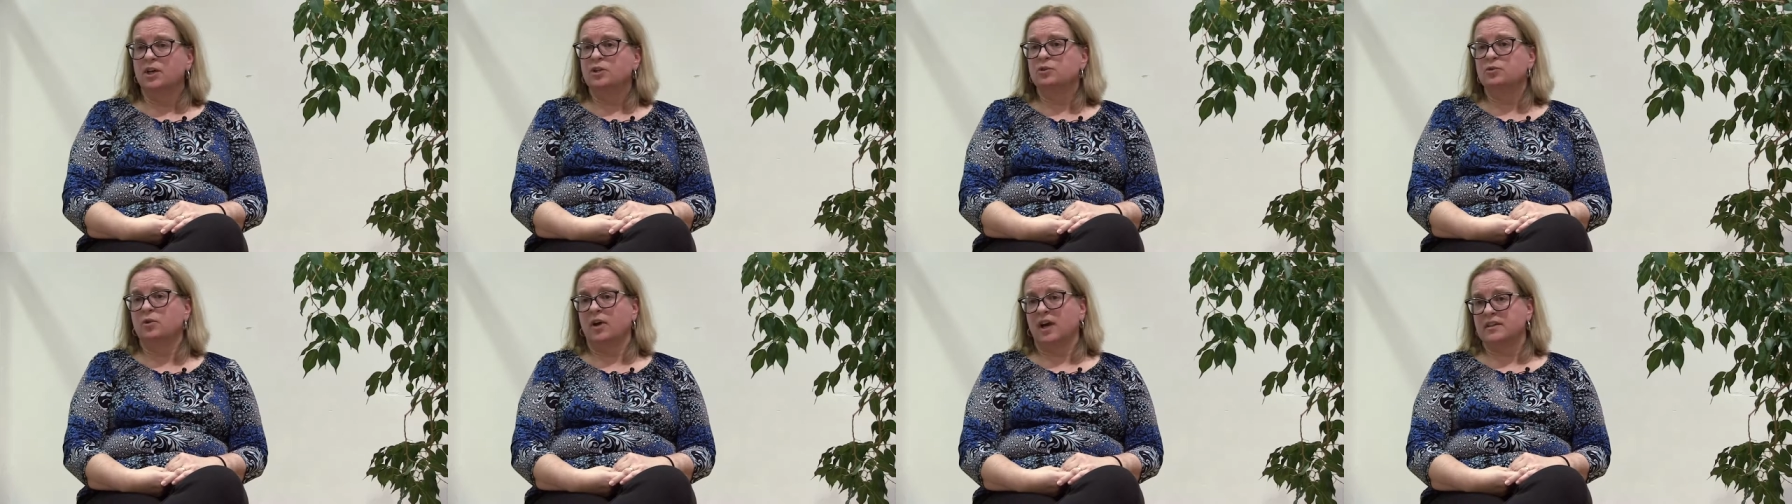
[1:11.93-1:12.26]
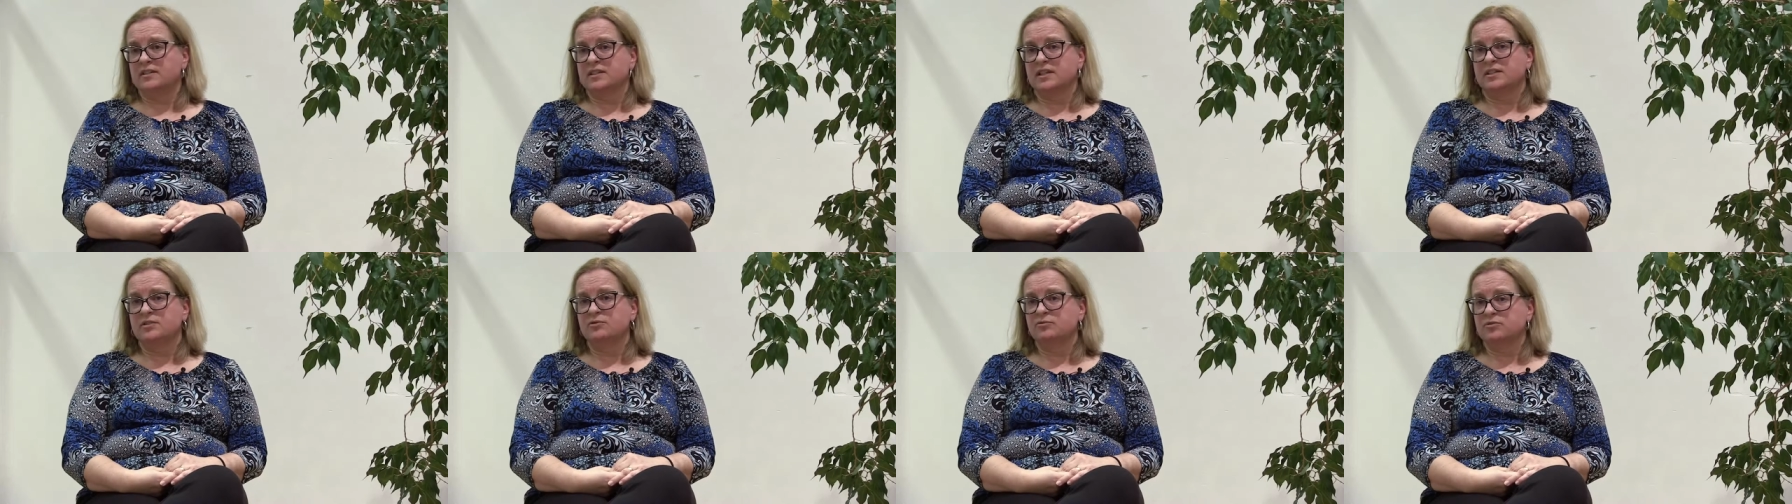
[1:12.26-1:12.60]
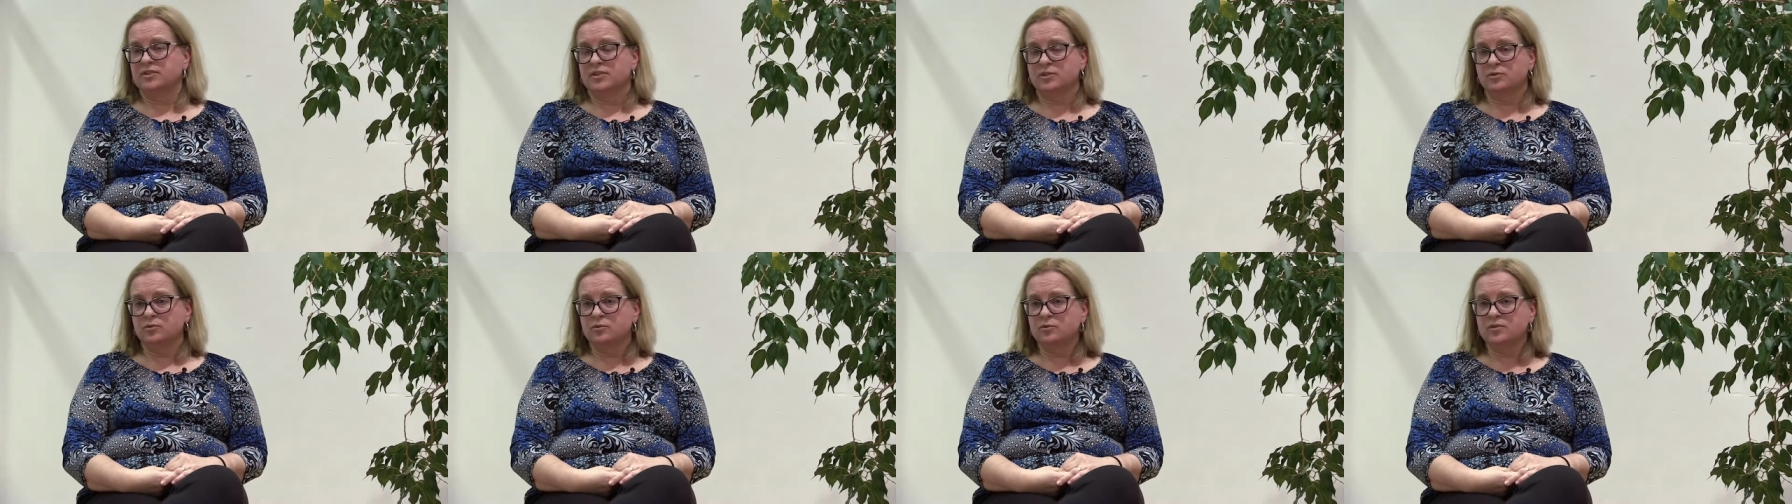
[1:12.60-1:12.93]
to access
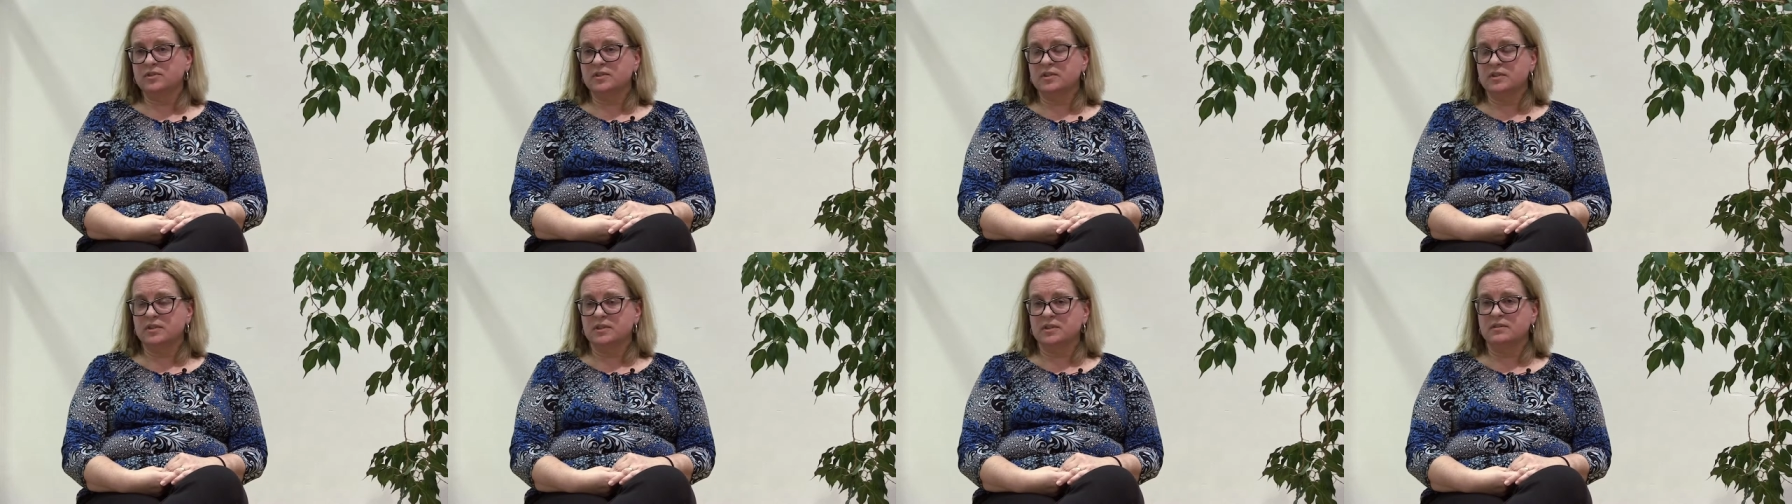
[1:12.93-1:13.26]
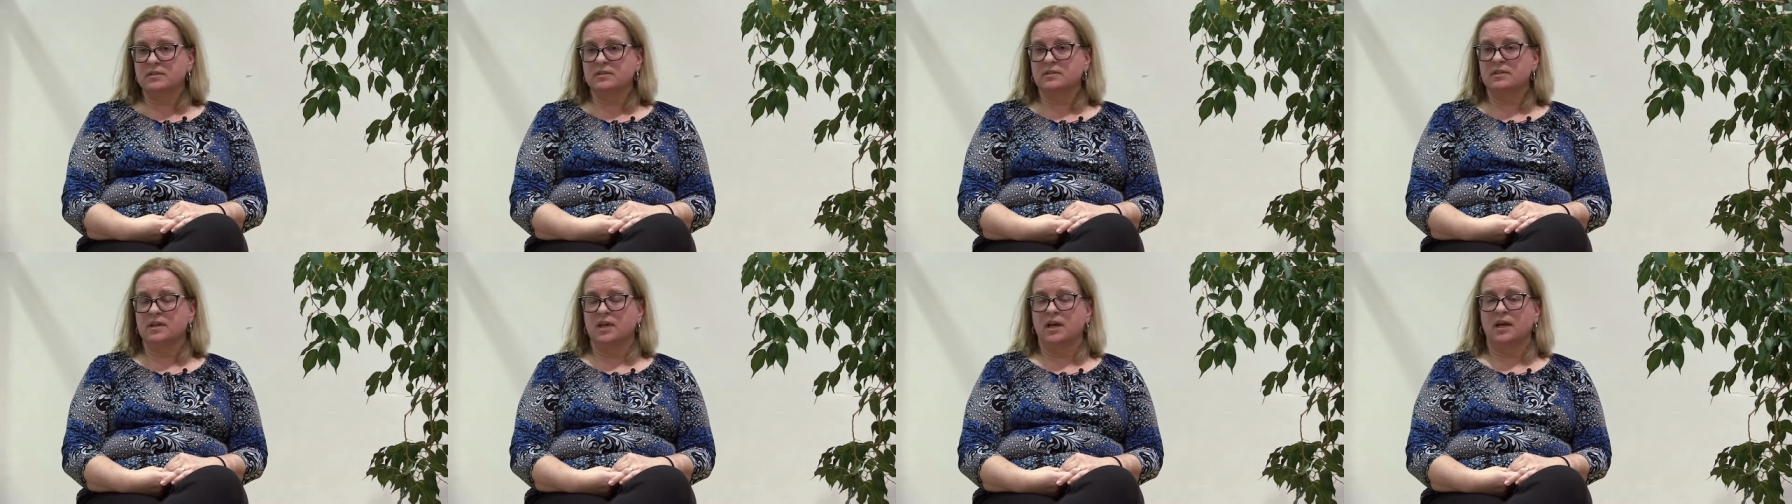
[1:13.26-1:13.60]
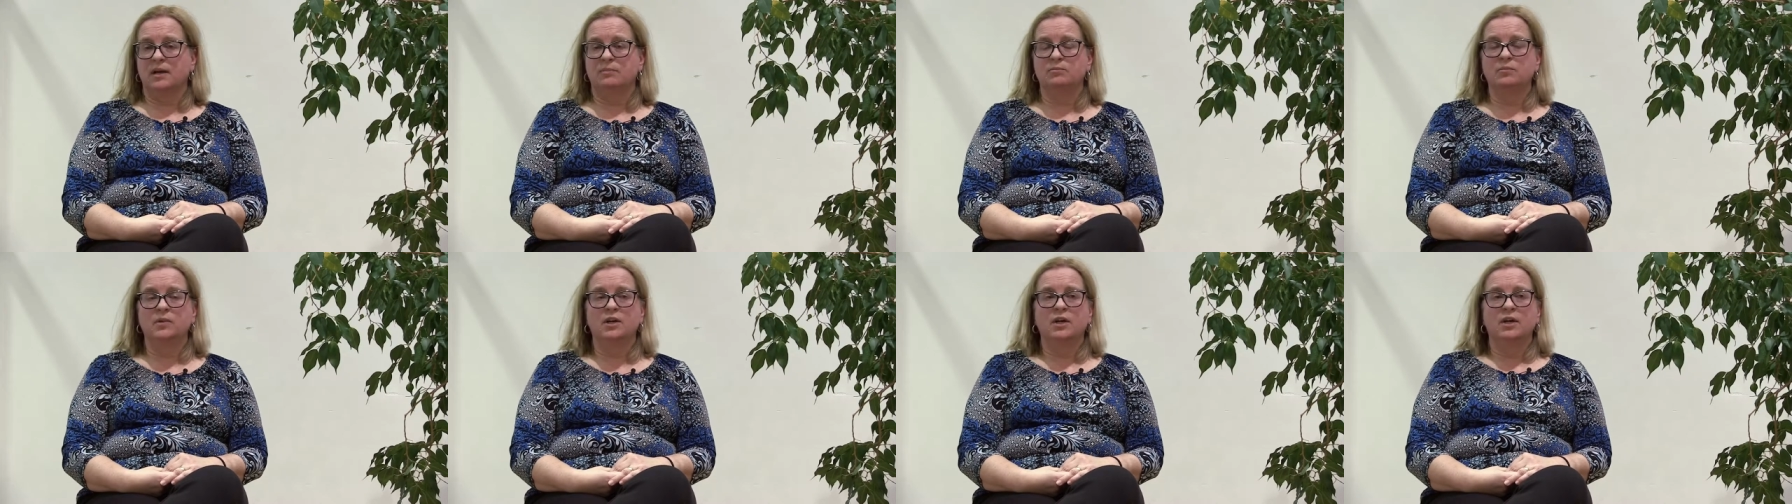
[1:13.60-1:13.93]
resources,
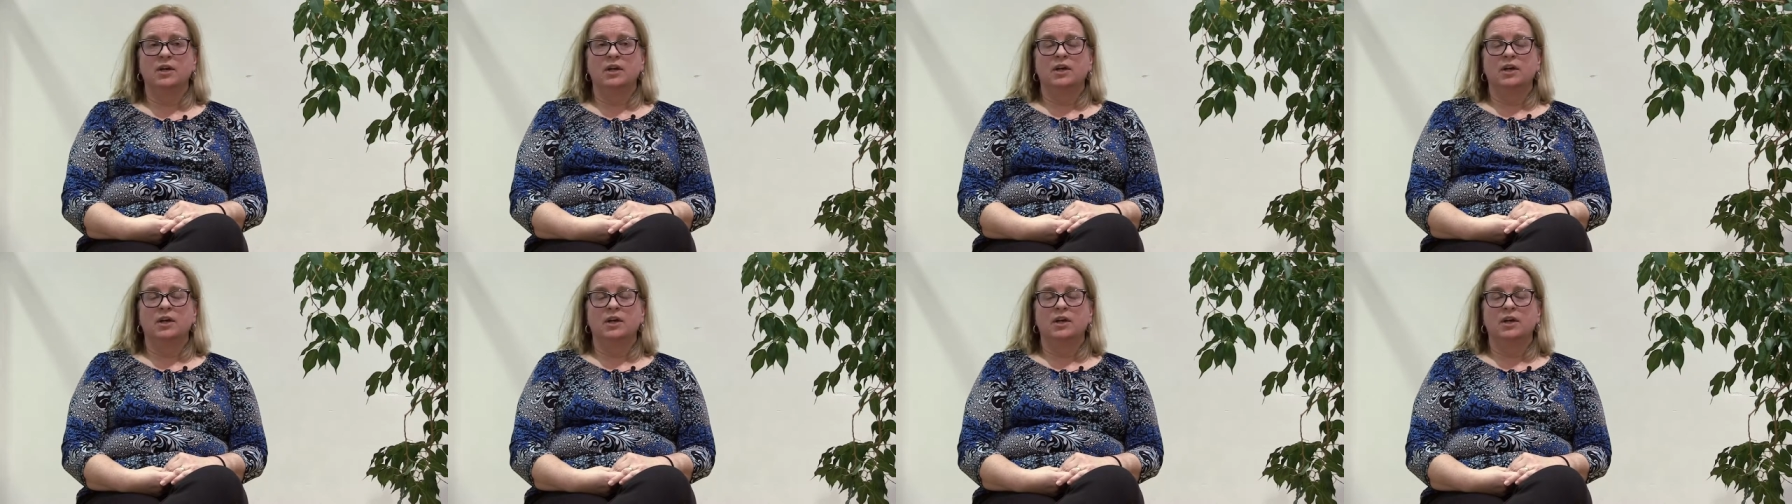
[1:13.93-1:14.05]
um,